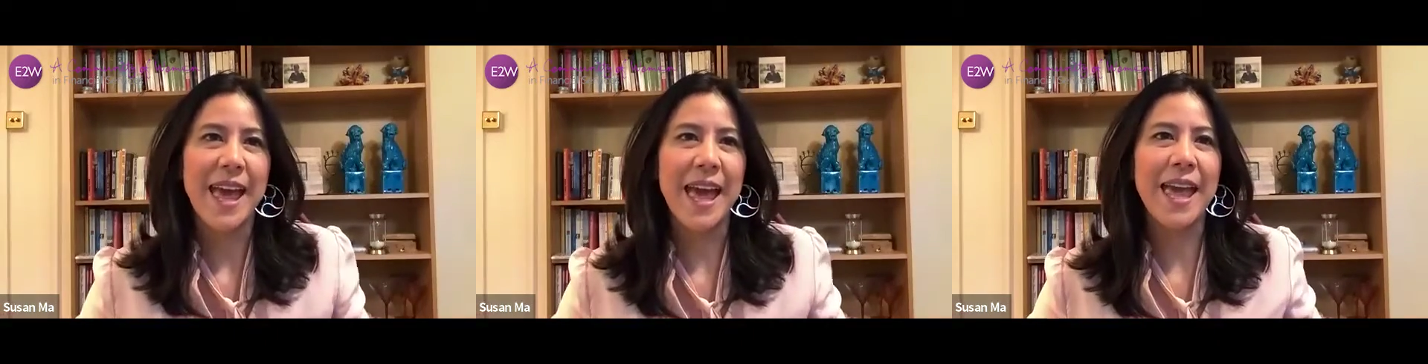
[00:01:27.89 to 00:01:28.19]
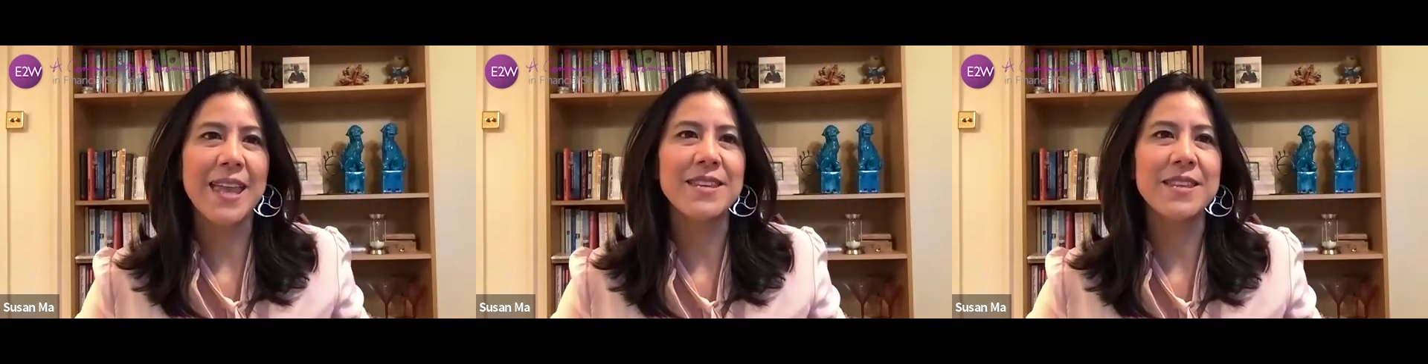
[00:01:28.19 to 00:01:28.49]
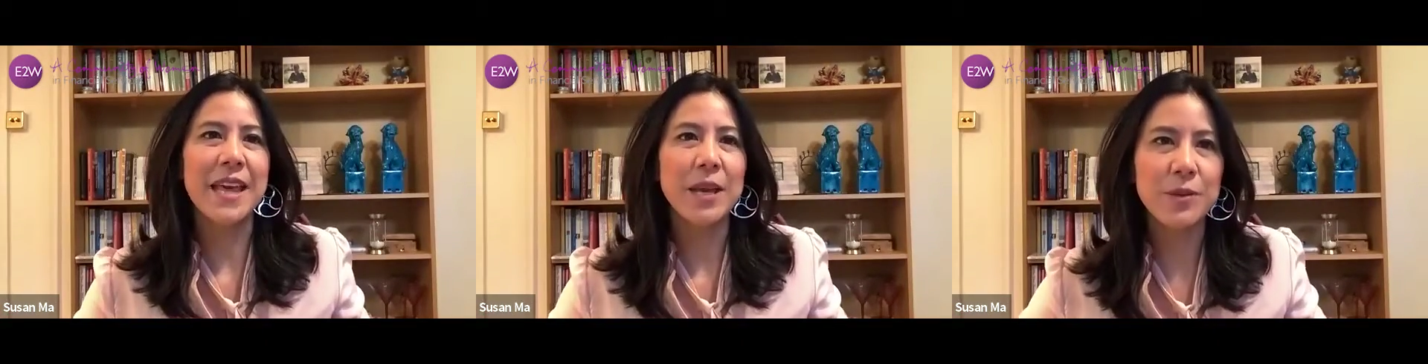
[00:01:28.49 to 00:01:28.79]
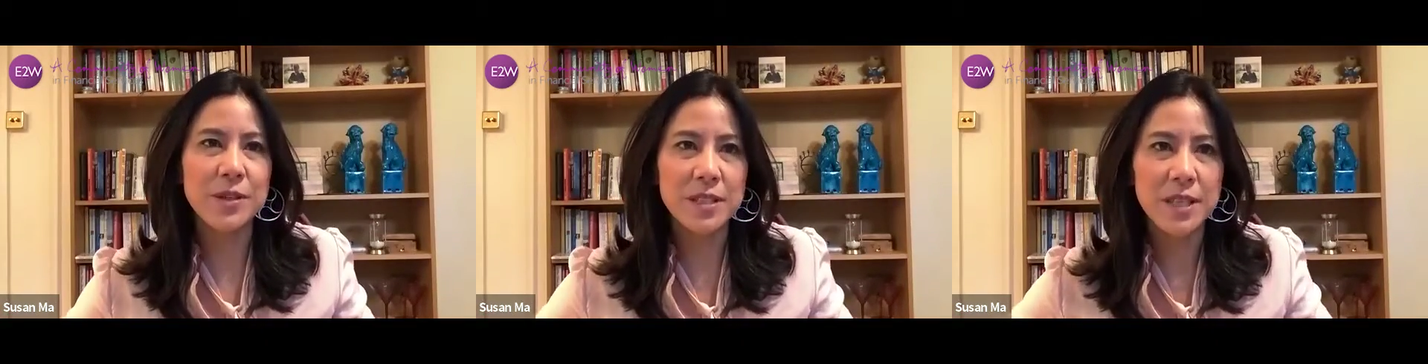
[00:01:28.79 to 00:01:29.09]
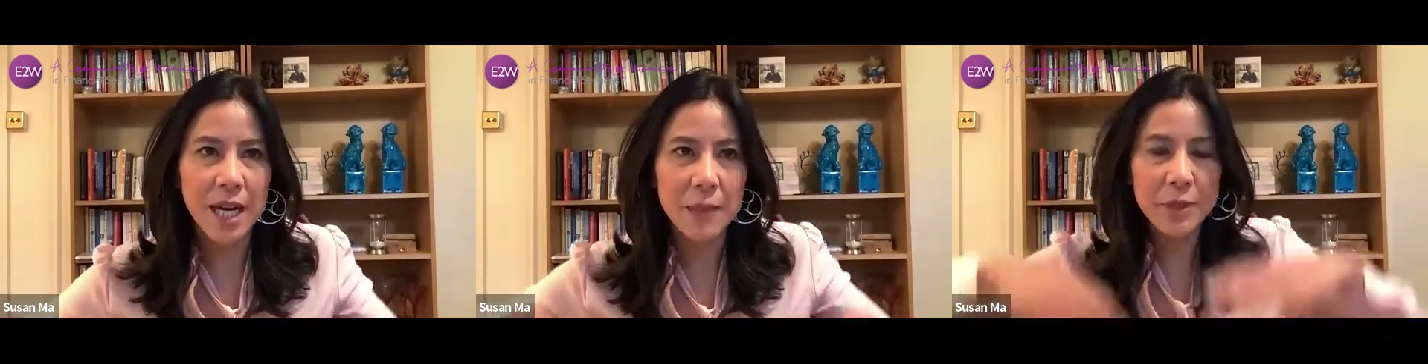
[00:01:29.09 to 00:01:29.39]
and they would
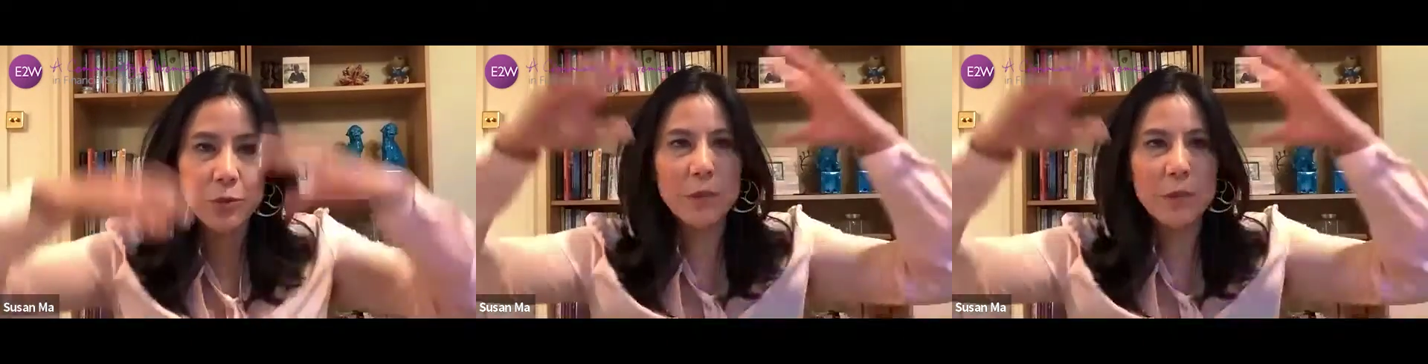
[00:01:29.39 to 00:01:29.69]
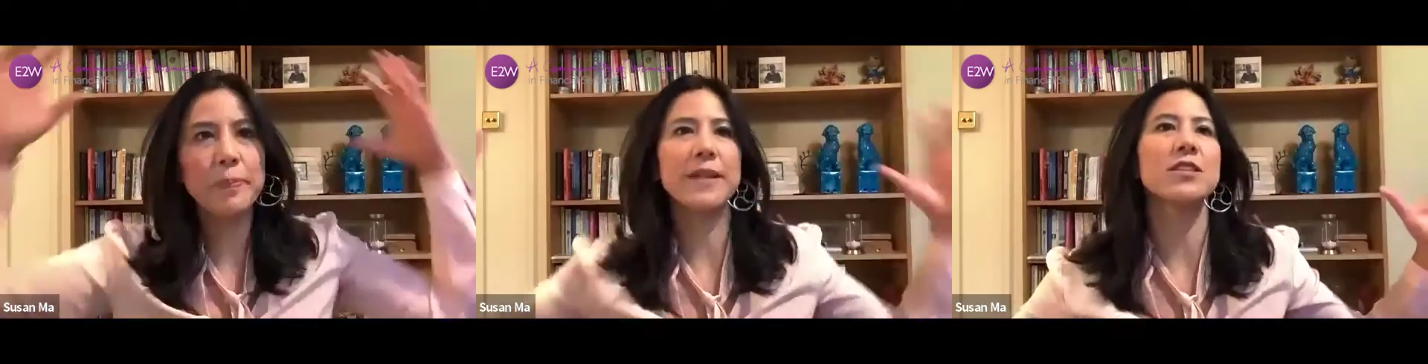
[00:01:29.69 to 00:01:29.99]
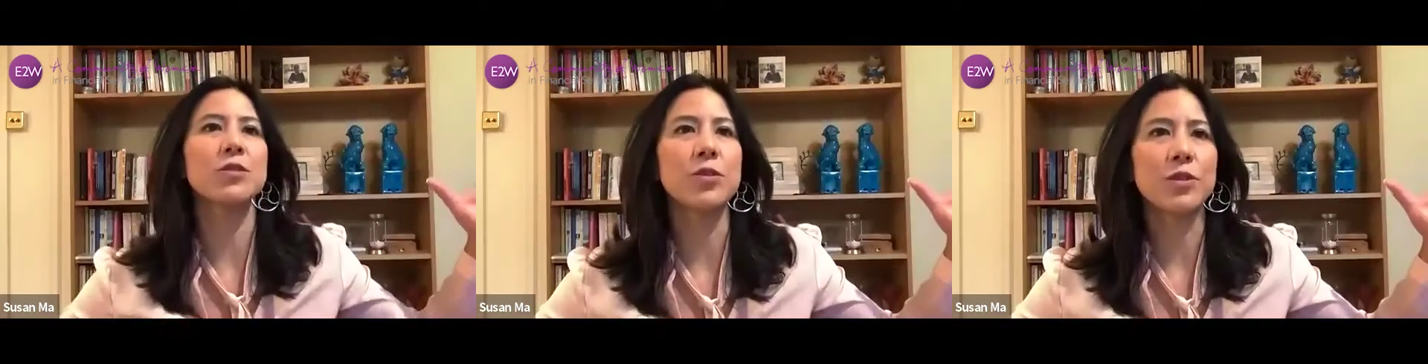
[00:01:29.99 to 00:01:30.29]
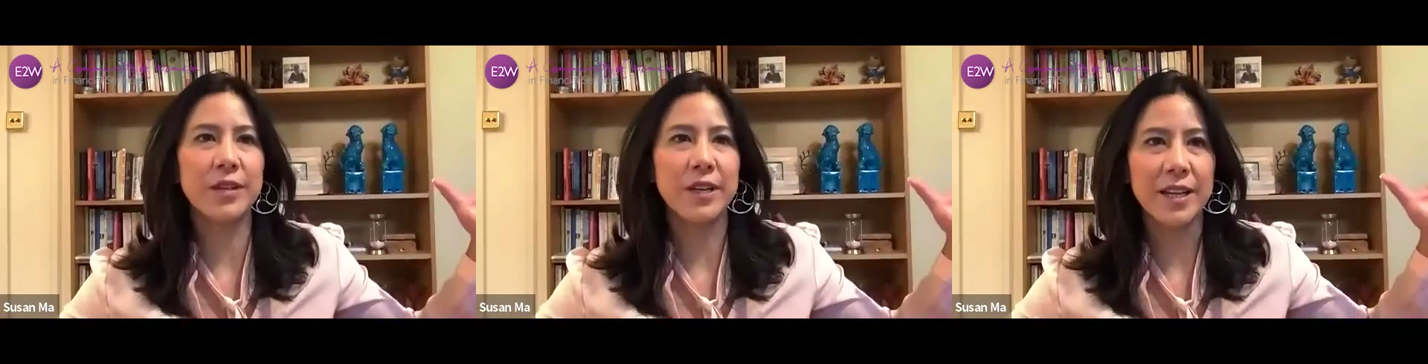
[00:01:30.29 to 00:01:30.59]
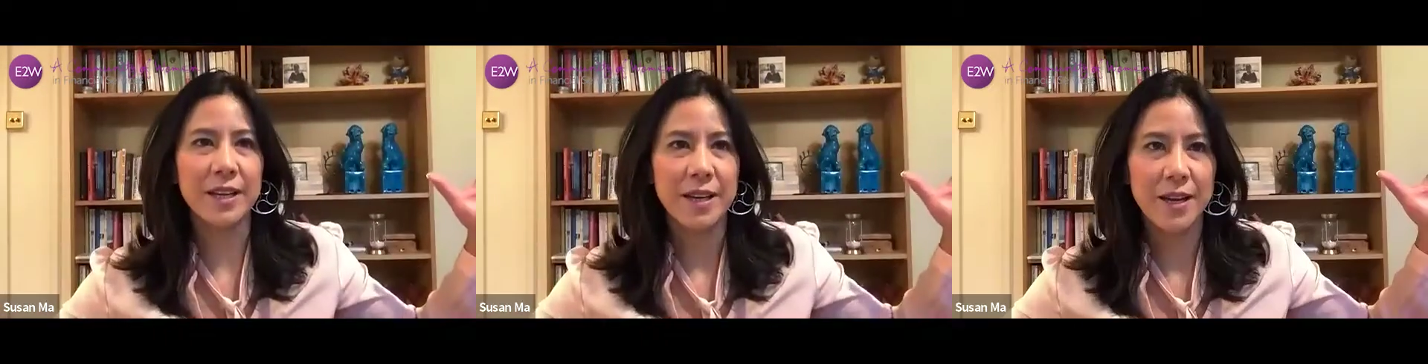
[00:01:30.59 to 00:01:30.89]
come in with big
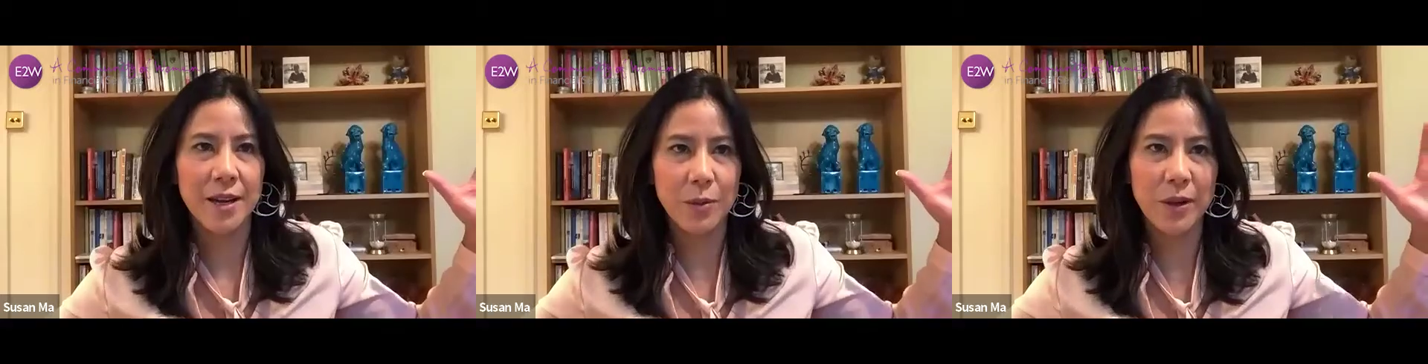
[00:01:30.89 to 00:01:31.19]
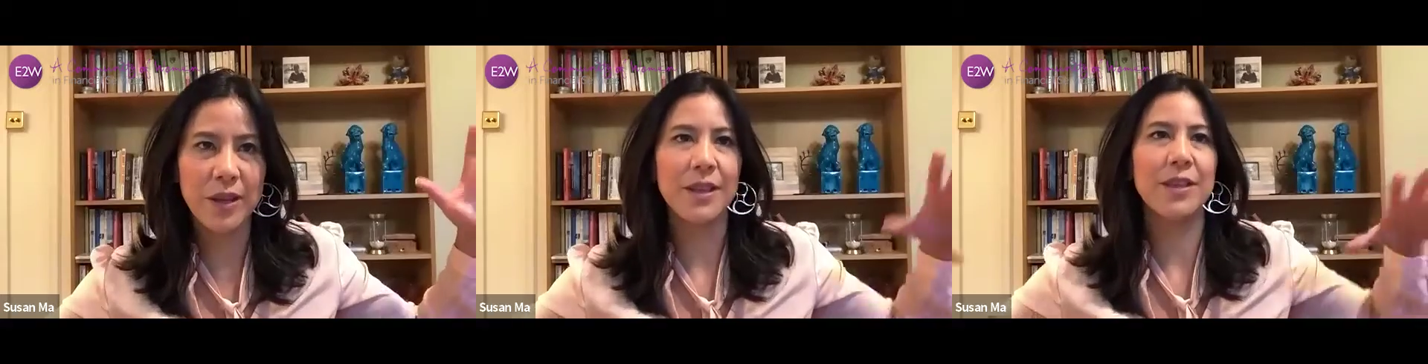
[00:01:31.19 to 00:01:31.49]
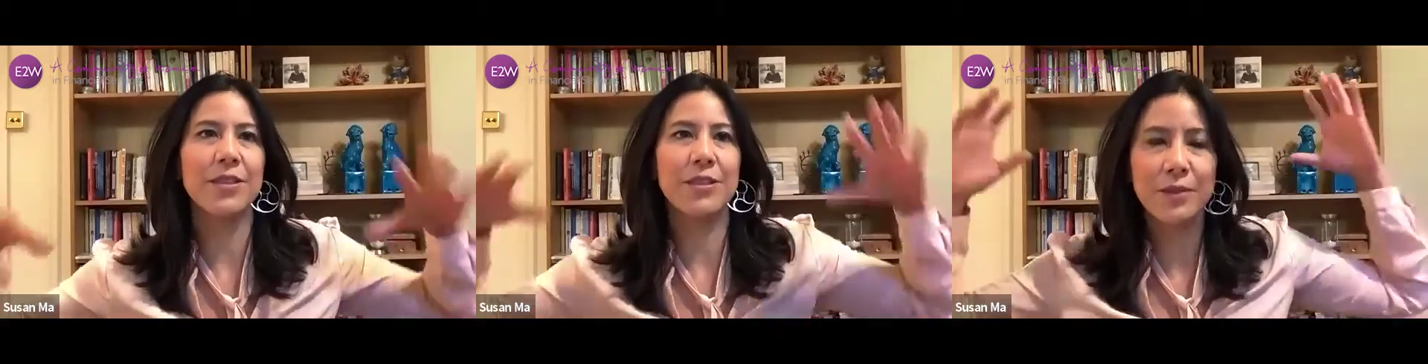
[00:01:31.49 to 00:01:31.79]
story with